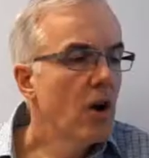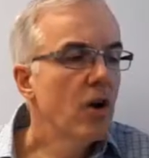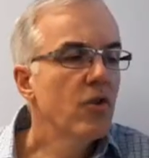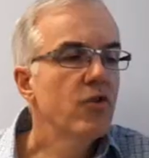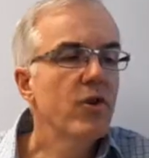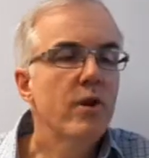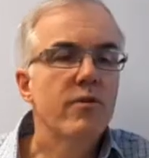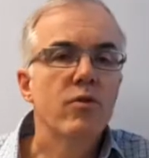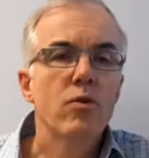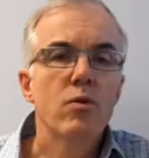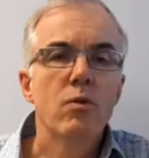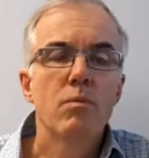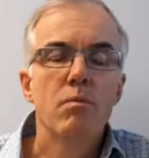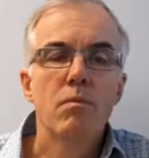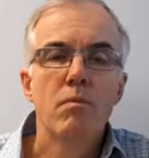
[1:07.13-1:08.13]
So if
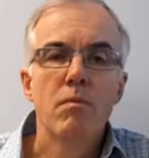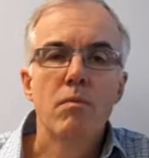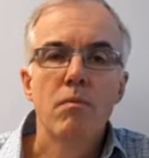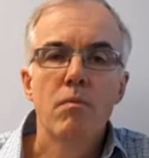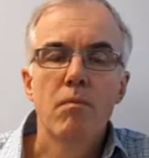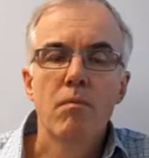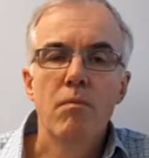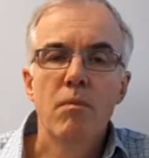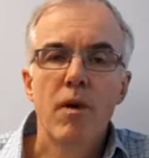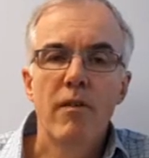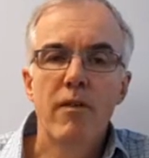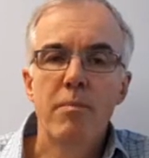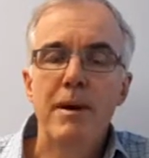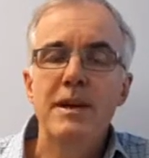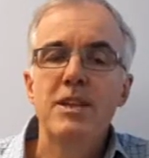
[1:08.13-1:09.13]
a
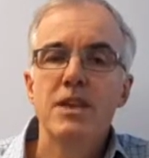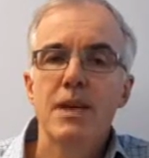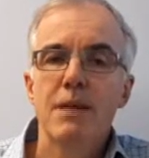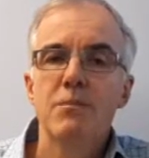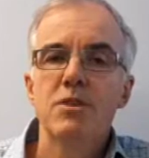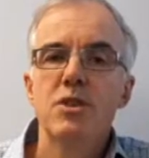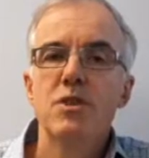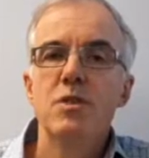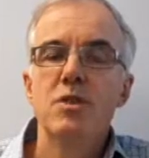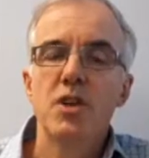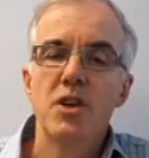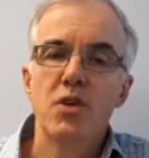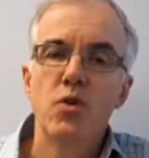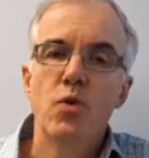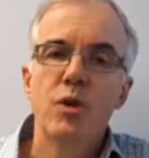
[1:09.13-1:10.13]
patient comes to you
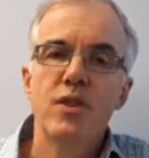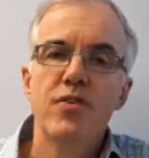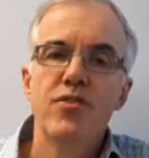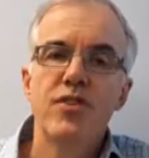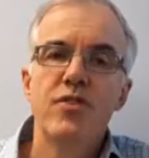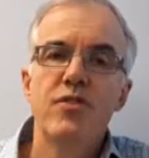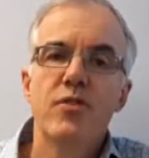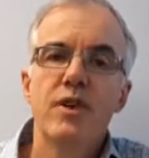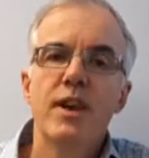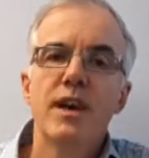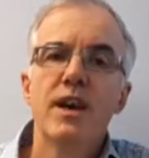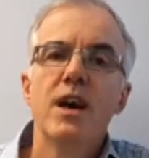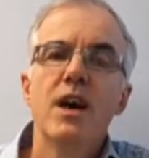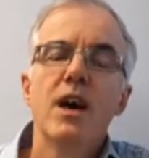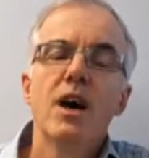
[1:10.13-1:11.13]
and you're
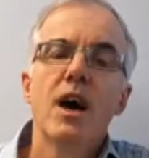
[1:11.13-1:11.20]
considering